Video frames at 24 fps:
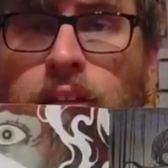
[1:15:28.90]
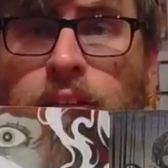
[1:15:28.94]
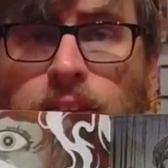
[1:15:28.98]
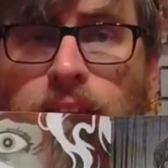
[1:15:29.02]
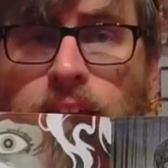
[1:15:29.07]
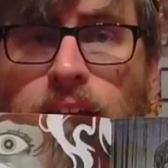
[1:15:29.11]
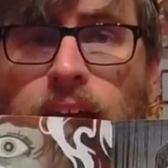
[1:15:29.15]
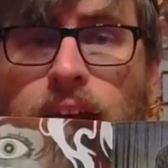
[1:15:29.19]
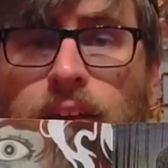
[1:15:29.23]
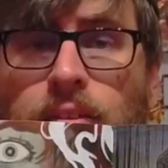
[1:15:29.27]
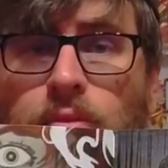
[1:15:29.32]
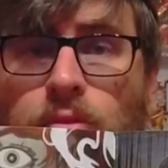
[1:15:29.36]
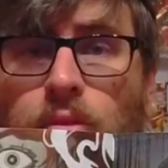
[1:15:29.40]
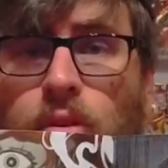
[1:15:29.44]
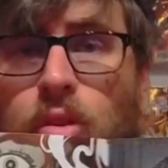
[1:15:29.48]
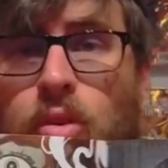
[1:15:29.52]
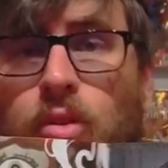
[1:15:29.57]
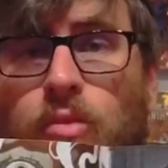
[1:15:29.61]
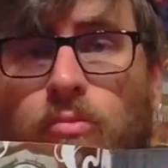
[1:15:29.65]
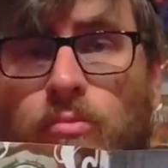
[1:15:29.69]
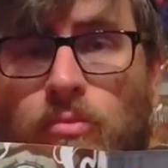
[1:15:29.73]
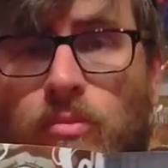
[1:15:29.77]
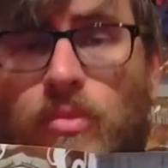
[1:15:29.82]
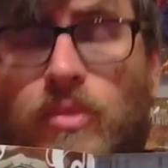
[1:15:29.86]
that,
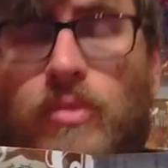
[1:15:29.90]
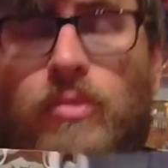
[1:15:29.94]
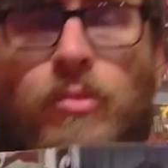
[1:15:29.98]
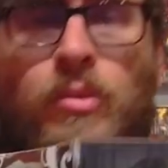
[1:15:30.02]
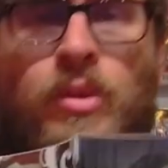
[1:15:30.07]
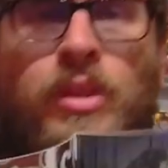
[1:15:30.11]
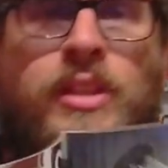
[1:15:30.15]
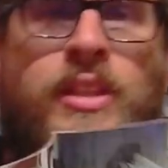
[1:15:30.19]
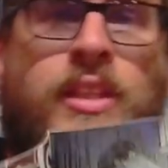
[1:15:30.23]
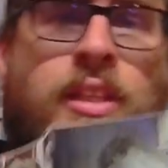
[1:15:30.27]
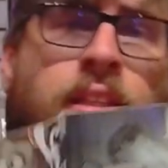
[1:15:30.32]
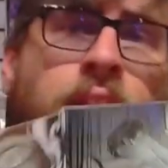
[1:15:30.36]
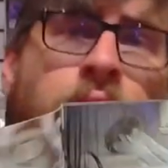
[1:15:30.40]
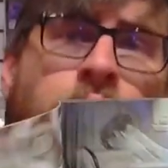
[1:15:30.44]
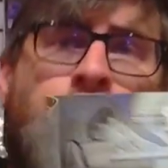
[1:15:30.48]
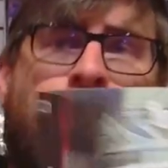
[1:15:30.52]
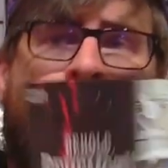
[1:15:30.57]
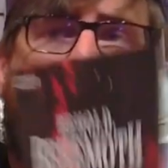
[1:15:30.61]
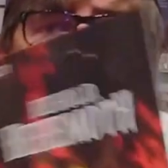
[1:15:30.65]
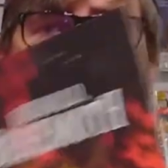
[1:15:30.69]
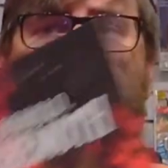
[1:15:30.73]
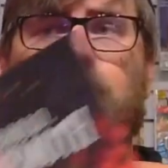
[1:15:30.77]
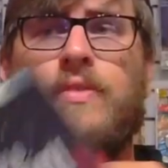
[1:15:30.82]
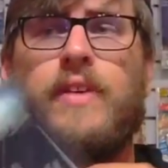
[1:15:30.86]
within the
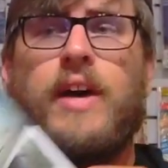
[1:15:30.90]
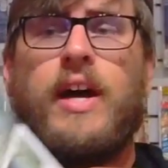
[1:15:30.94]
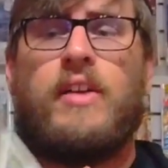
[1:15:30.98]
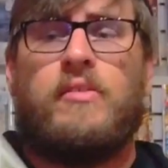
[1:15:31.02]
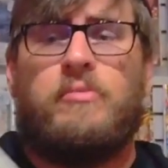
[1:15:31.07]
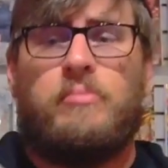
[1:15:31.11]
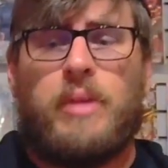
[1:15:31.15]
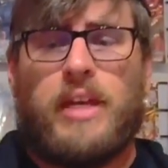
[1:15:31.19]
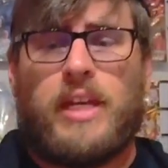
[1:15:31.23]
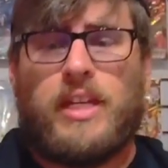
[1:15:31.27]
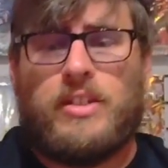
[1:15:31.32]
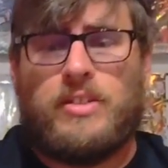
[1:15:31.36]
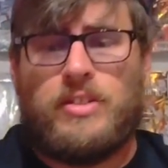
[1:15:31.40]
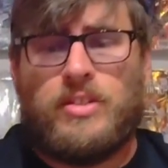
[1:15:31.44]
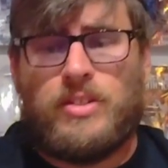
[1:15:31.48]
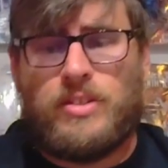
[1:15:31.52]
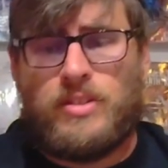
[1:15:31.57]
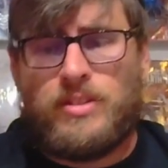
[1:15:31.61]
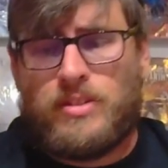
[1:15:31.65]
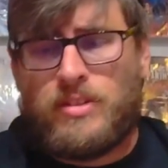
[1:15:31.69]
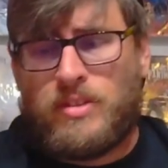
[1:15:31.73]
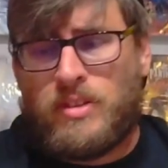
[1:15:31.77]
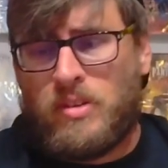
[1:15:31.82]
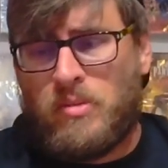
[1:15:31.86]
first 5
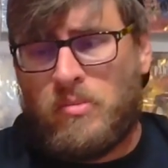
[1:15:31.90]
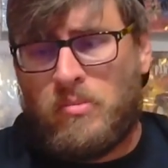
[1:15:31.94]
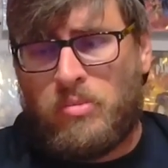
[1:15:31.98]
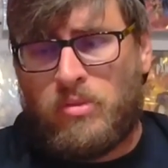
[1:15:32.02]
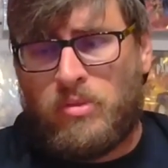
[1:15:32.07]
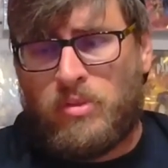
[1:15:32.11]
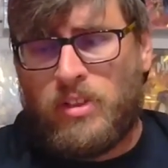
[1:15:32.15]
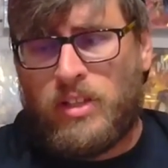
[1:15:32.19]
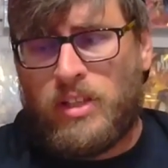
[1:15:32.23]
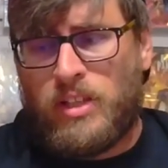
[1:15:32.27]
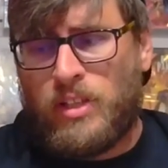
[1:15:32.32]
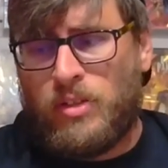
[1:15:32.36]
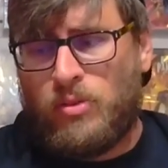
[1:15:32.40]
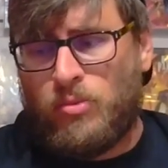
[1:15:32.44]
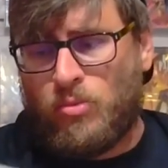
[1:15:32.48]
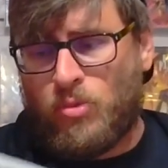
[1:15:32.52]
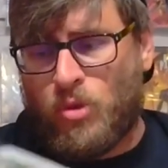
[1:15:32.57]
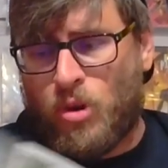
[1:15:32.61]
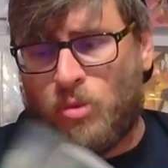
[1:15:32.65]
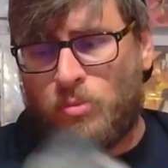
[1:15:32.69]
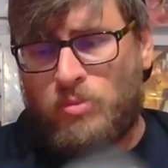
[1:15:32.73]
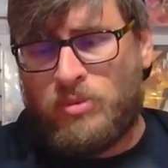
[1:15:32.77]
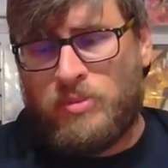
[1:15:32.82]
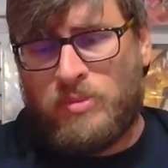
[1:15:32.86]
pages, completely
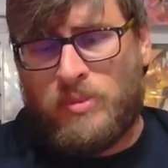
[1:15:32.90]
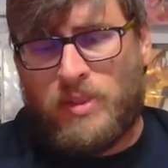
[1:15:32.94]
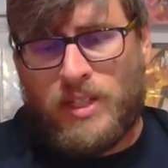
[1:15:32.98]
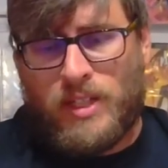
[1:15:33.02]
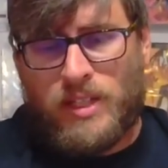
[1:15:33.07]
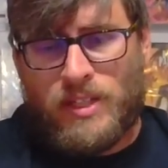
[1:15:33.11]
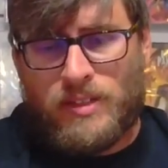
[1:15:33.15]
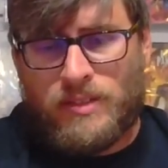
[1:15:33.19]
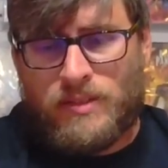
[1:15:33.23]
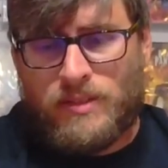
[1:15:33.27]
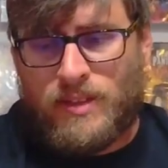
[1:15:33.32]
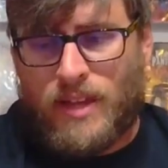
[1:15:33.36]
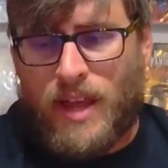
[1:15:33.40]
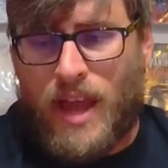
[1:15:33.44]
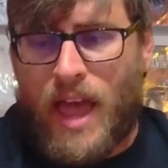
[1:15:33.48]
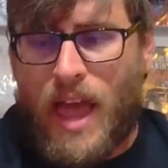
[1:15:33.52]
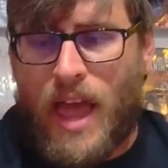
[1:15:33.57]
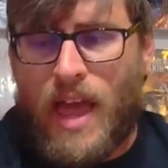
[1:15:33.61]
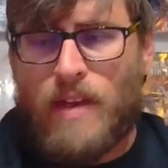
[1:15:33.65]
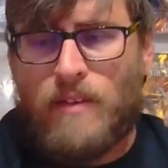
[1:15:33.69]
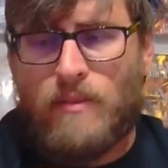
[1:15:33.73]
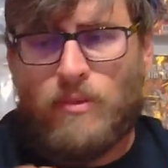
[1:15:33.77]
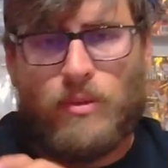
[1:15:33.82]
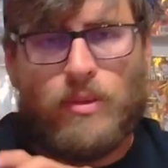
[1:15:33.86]
roped me into
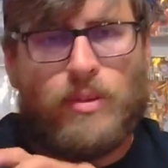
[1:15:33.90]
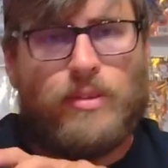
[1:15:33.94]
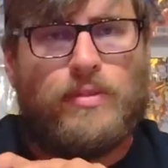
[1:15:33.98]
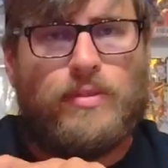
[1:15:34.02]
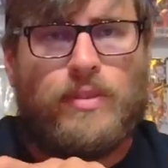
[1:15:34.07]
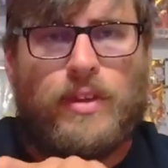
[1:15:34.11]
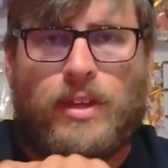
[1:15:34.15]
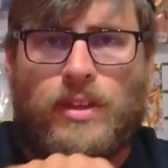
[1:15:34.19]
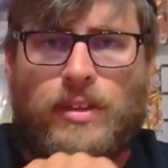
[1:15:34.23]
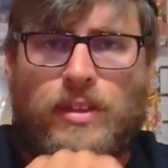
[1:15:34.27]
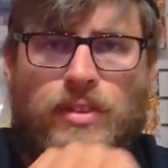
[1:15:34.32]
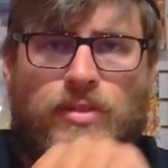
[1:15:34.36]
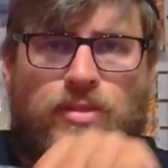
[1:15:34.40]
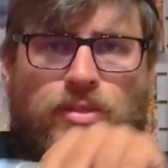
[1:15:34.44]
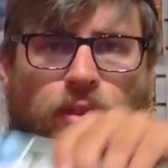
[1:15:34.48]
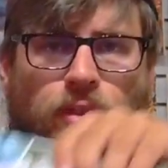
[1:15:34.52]
everything that's